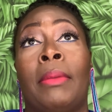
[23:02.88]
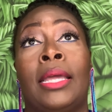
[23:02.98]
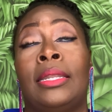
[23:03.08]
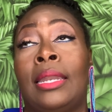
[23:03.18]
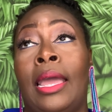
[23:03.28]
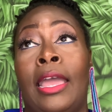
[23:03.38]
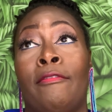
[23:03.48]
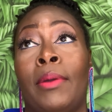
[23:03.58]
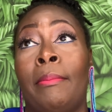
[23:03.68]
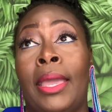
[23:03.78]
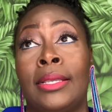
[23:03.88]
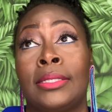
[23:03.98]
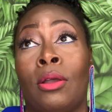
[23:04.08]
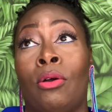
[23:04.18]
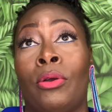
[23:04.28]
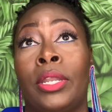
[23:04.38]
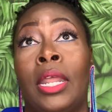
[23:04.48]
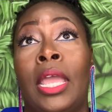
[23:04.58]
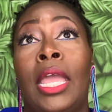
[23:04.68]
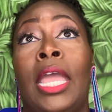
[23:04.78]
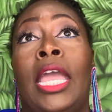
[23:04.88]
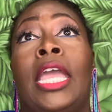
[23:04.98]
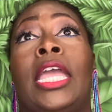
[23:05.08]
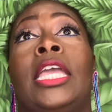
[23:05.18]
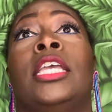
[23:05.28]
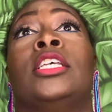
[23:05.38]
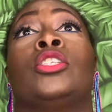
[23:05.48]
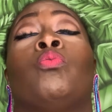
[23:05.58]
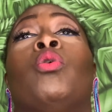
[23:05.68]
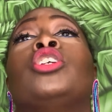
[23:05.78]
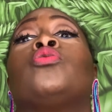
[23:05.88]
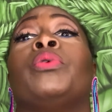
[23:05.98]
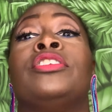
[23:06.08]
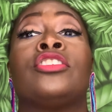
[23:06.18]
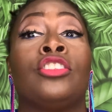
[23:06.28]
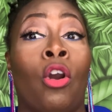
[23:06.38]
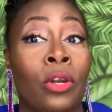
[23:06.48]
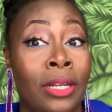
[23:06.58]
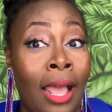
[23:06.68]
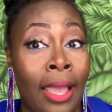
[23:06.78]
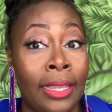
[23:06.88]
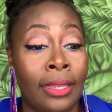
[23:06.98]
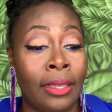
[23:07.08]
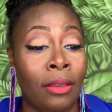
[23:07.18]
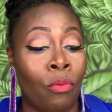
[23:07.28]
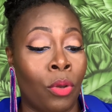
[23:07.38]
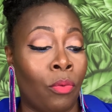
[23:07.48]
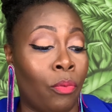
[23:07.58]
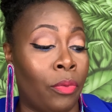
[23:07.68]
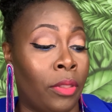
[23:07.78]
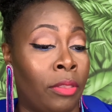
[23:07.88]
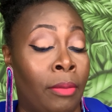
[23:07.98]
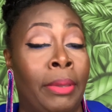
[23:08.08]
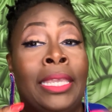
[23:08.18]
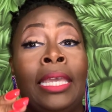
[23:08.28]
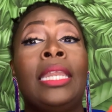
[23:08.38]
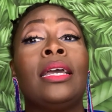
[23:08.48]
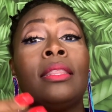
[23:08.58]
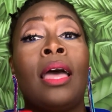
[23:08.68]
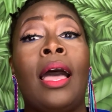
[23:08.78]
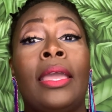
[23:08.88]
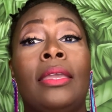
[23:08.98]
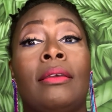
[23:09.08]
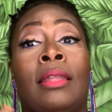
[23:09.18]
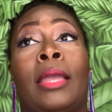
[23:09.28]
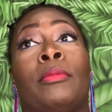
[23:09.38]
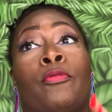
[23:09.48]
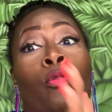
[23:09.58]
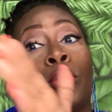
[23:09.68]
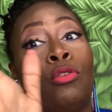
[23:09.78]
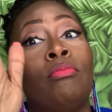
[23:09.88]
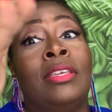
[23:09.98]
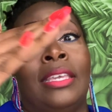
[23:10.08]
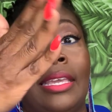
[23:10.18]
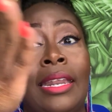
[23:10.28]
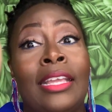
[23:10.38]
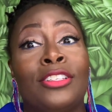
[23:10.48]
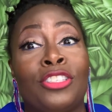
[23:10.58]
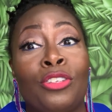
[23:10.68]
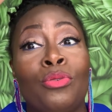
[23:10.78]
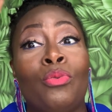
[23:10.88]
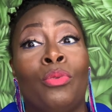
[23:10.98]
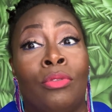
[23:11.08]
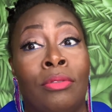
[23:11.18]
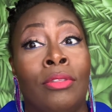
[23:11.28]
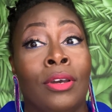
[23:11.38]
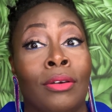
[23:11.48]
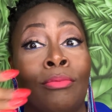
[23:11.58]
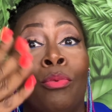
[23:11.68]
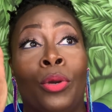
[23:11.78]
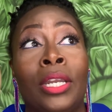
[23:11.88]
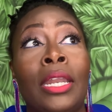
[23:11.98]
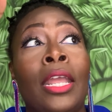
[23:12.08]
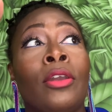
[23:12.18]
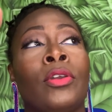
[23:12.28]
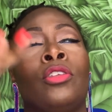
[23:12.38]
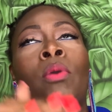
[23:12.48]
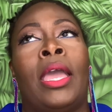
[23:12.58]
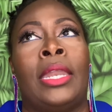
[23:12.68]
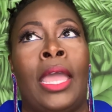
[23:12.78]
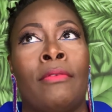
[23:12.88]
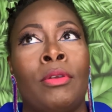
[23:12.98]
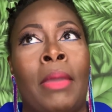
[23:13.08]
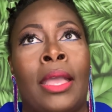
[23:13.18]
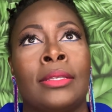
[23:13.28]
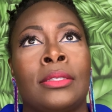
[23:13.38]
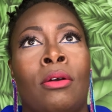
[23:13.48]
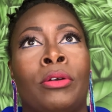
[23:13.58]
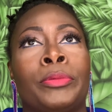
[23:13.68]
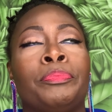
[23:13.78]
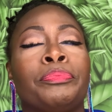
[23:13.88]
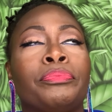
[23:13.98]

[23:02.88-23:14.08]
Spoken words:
I did not have my mask on is once we started hiking. When the beginning of the hike, like before you get into the wooded area, you had to have your mask on.